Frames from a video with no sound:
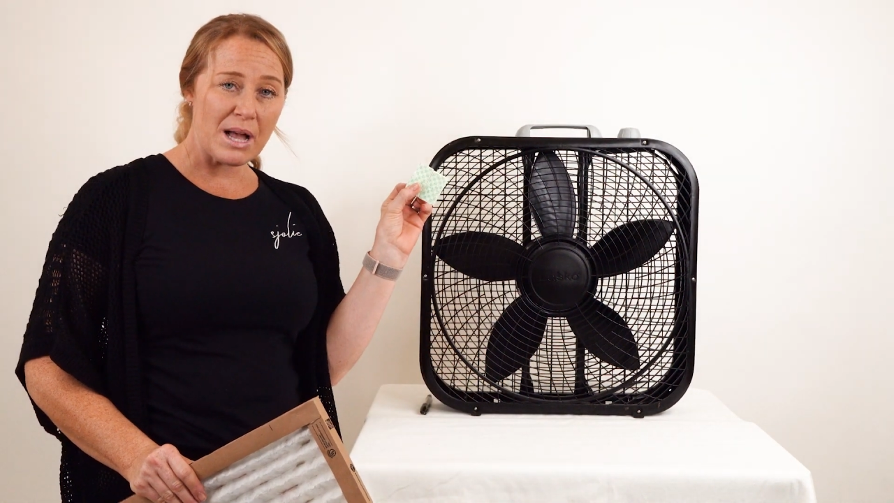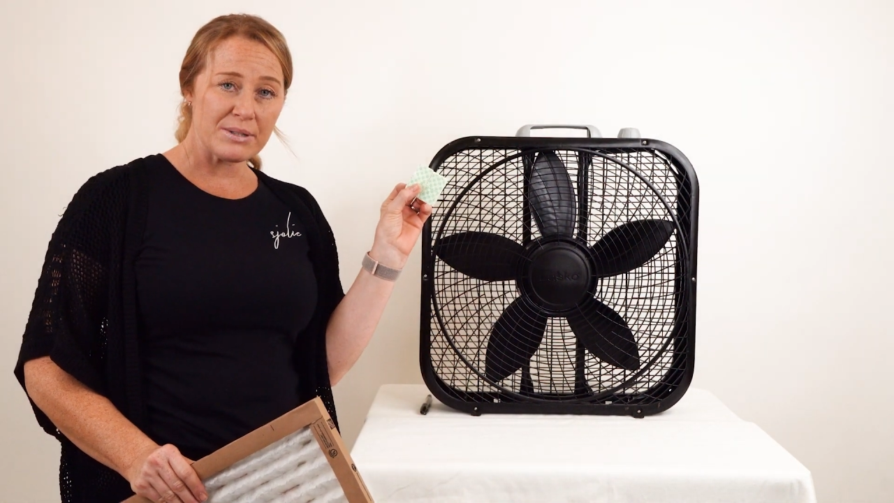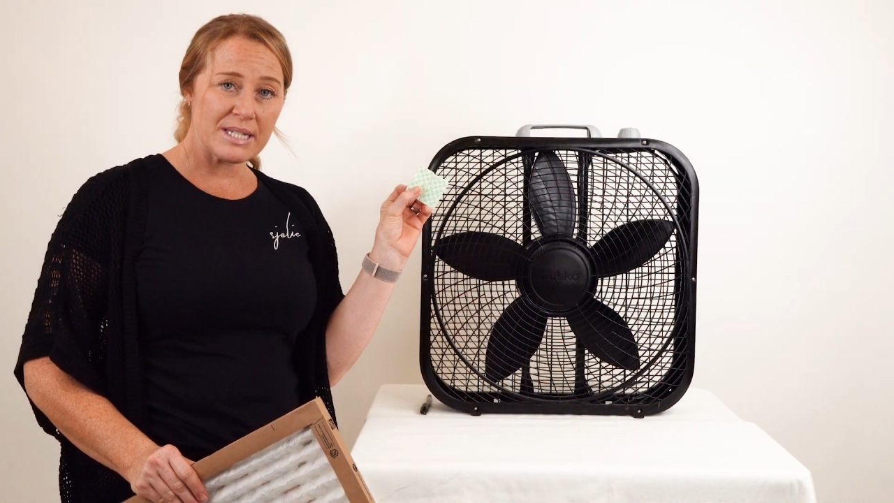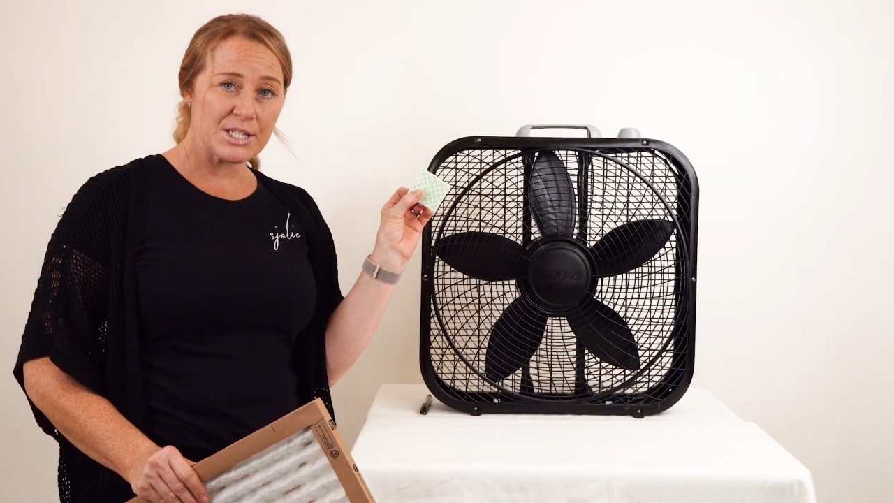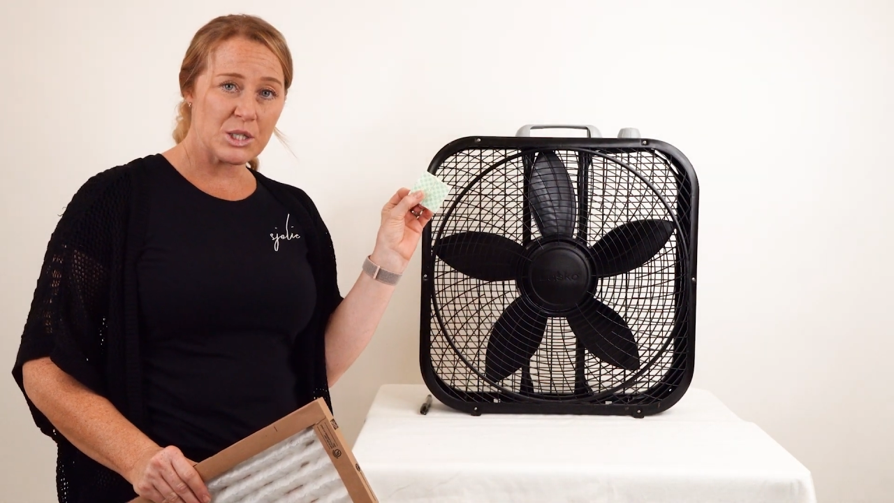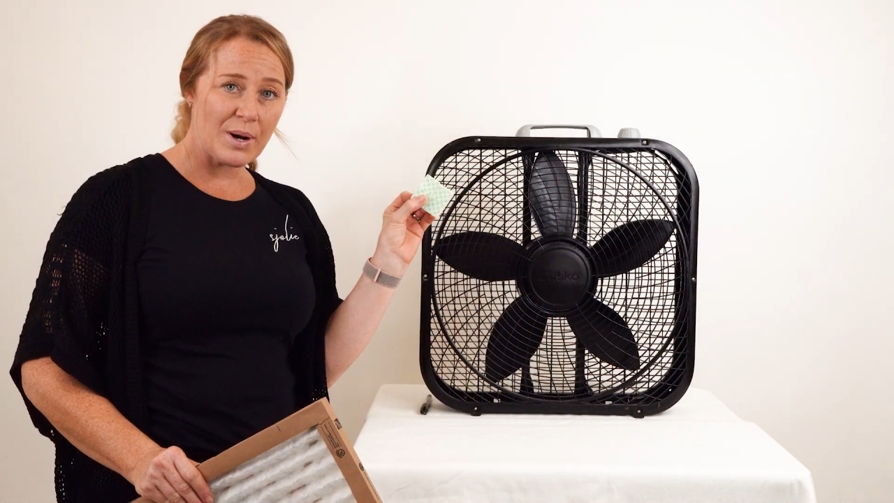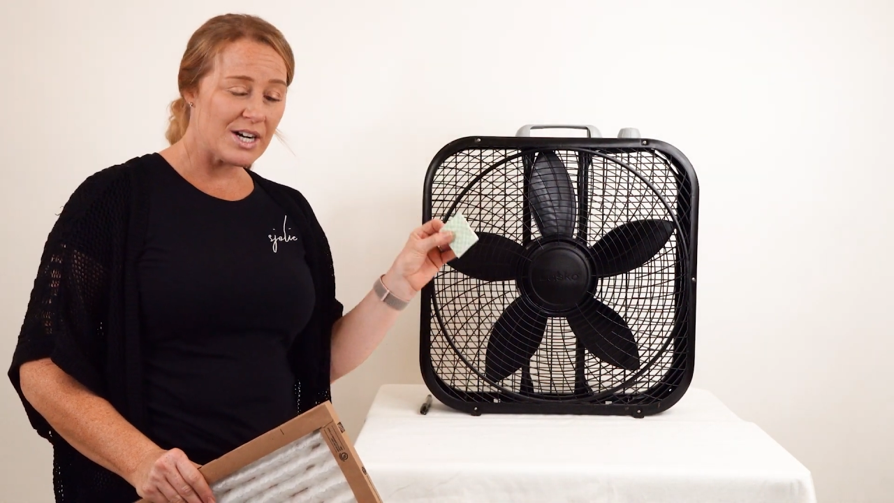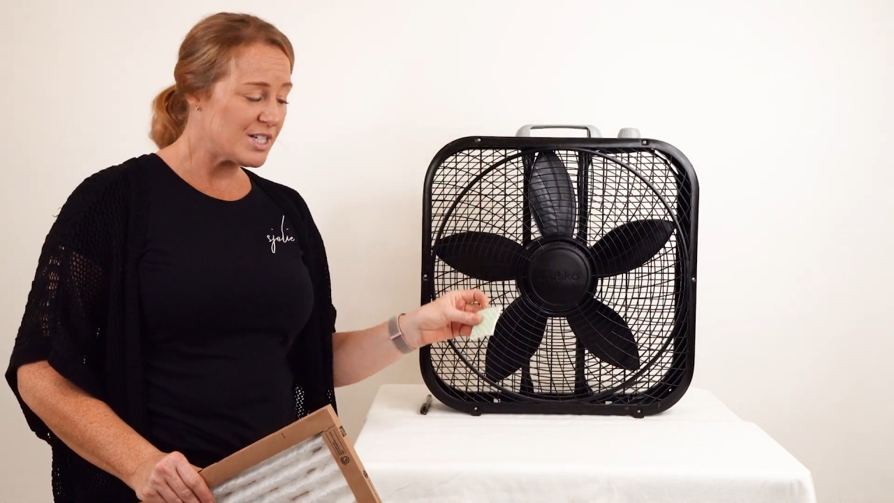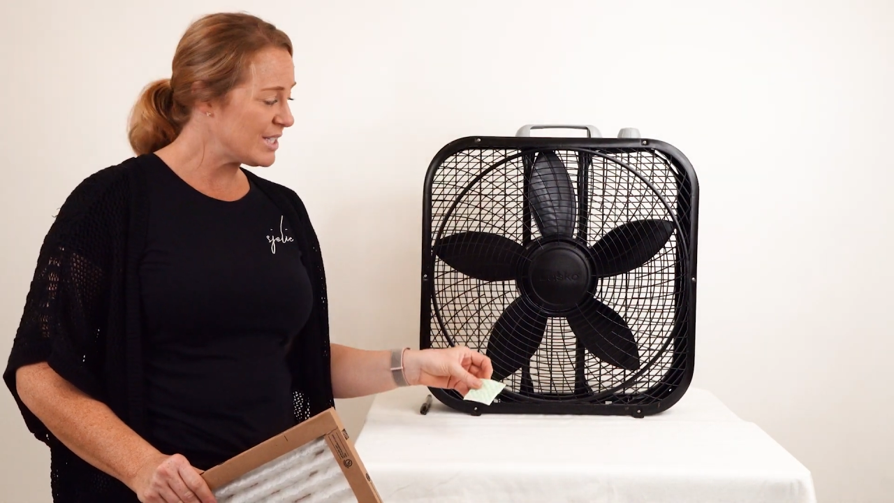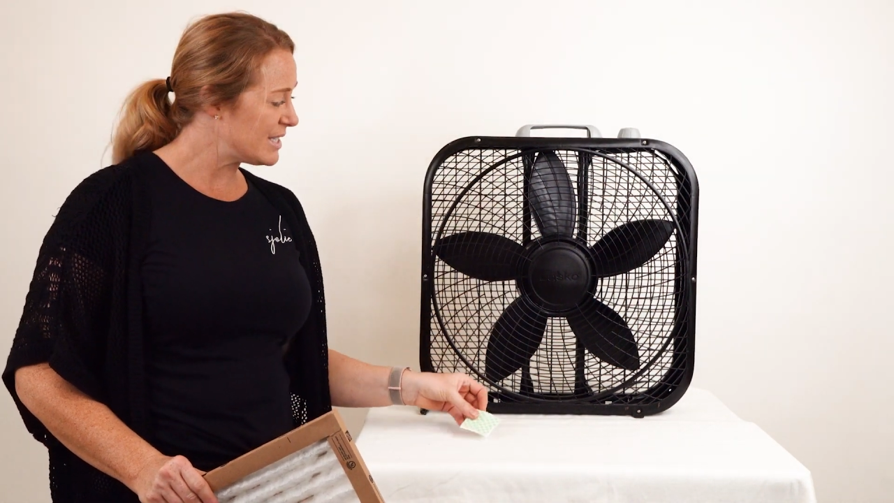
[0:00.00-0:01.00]
mounting
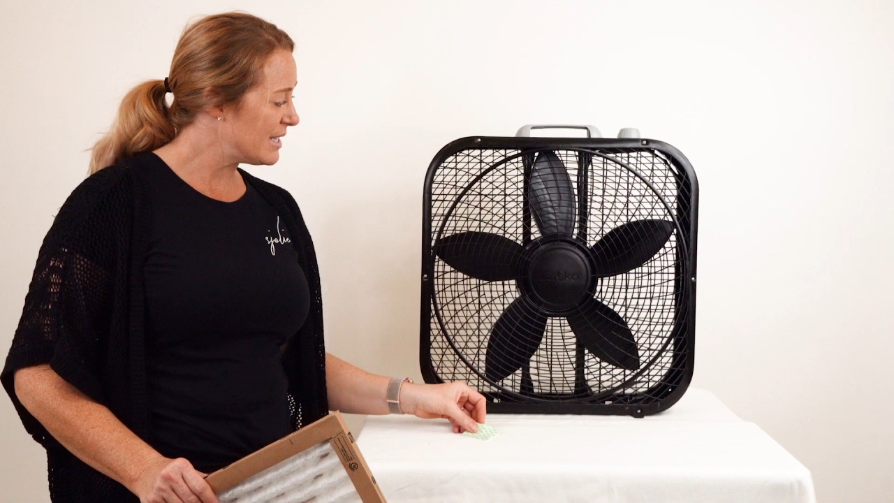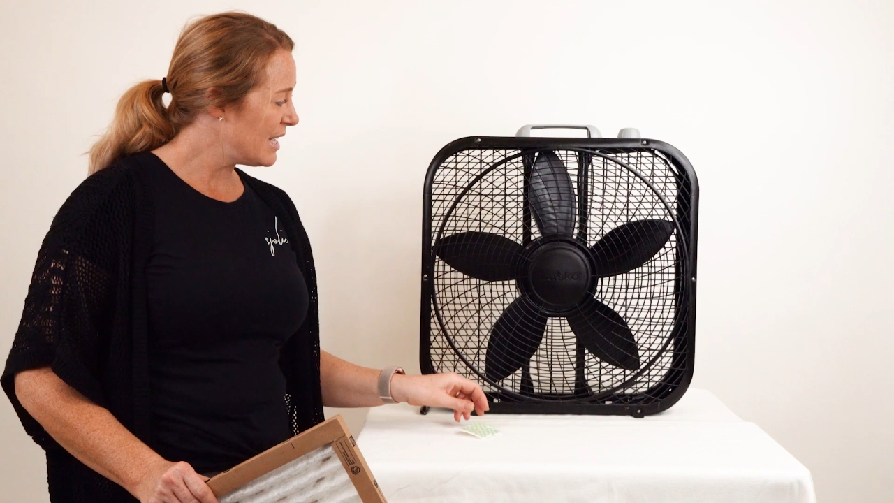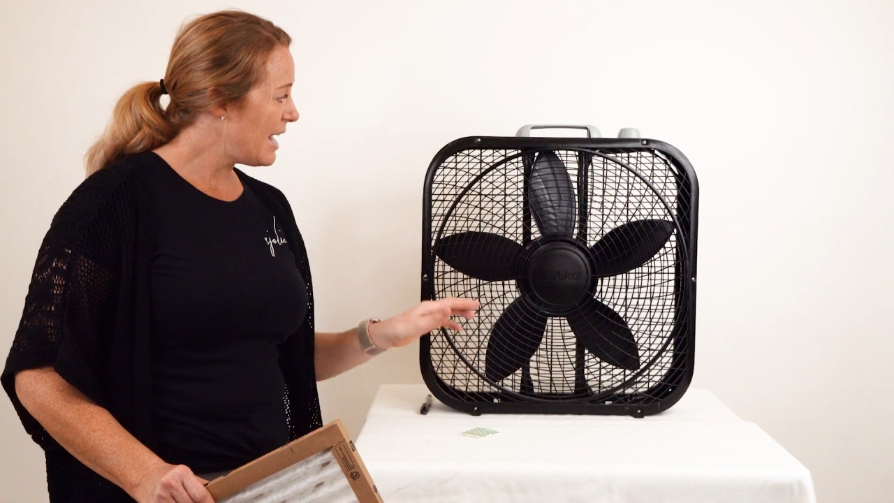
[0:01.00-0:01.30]
squares